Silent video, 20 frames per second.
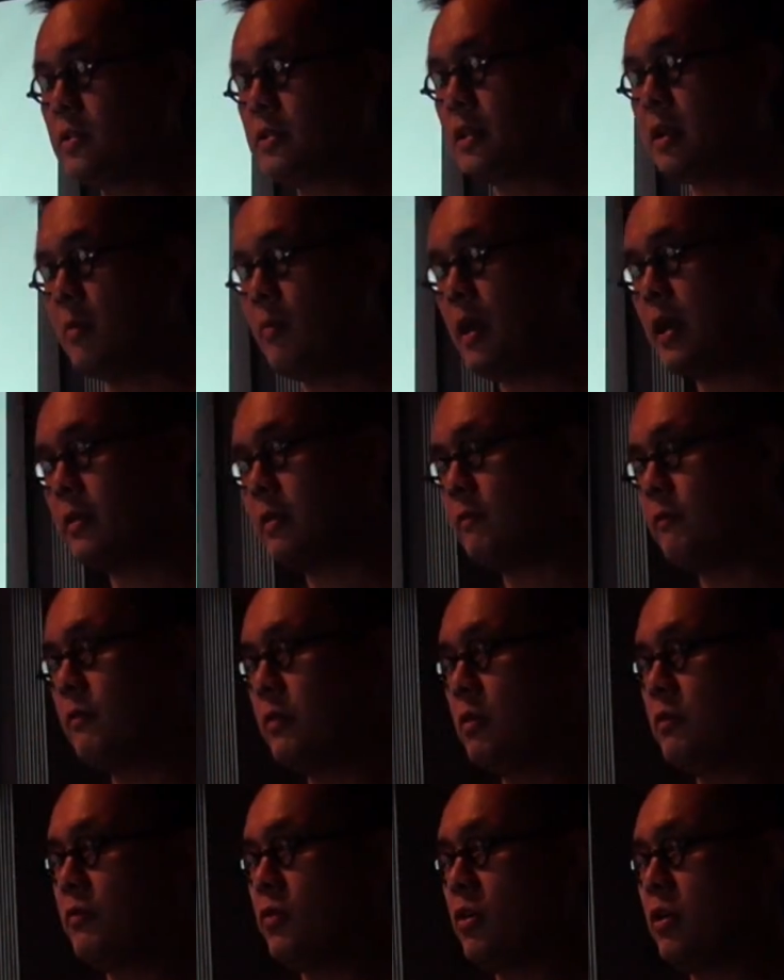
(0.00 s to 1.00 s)
that's going to make them
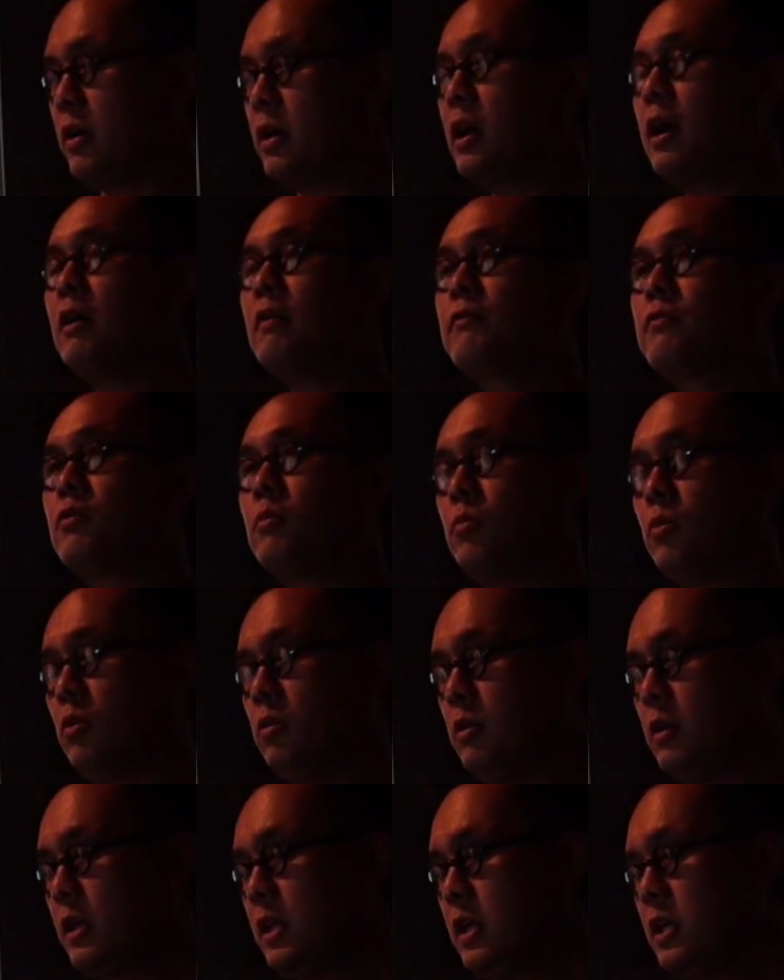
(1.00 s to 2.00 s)
feel very
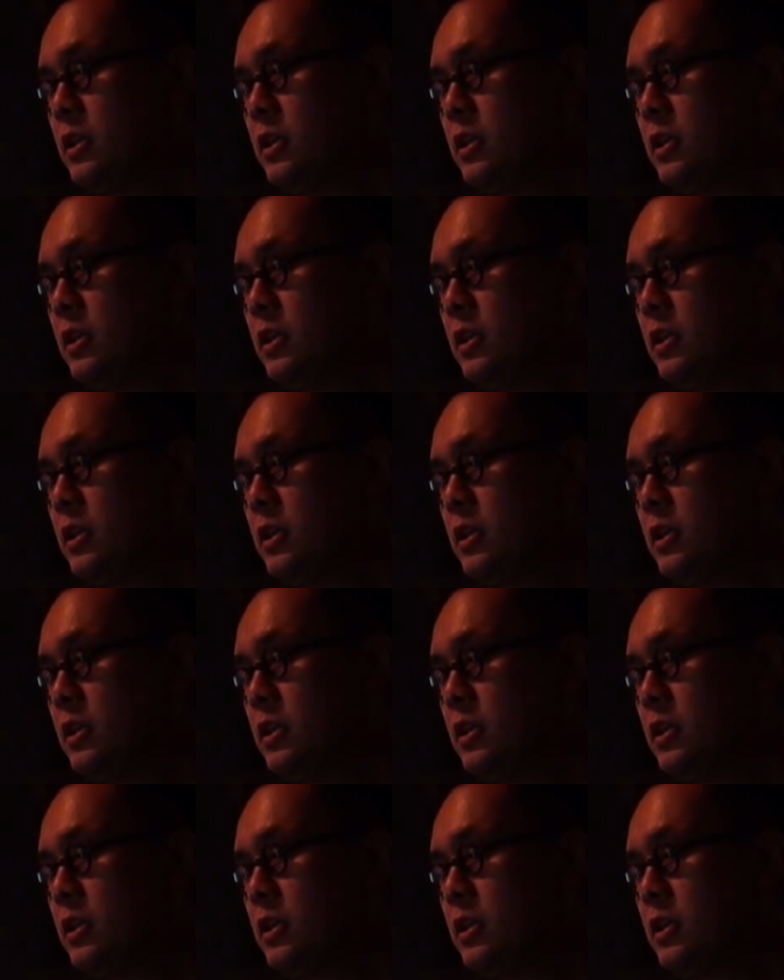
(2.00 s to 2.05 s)
uncomfortable.